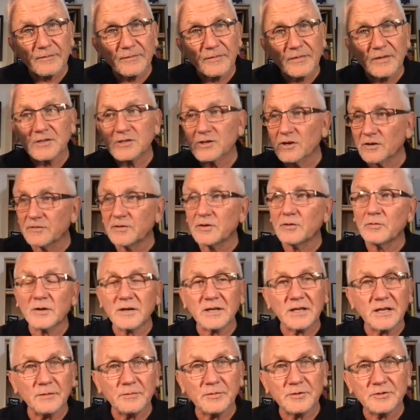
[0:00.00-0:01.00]
So if you want to
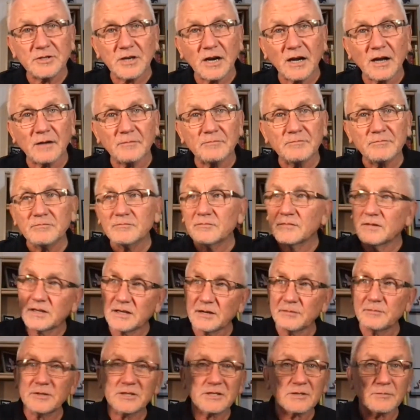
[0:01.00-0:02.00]
keep your job, get
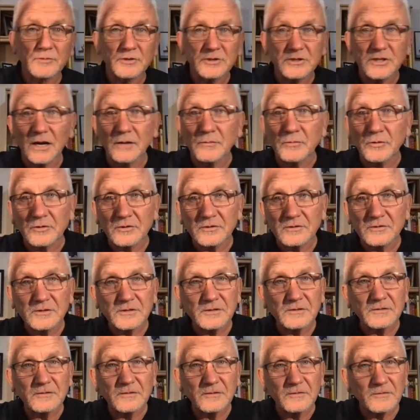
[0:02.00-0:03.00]
me some more job orders,
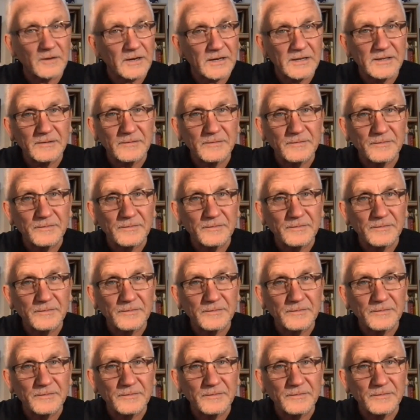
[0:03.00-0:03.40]
right?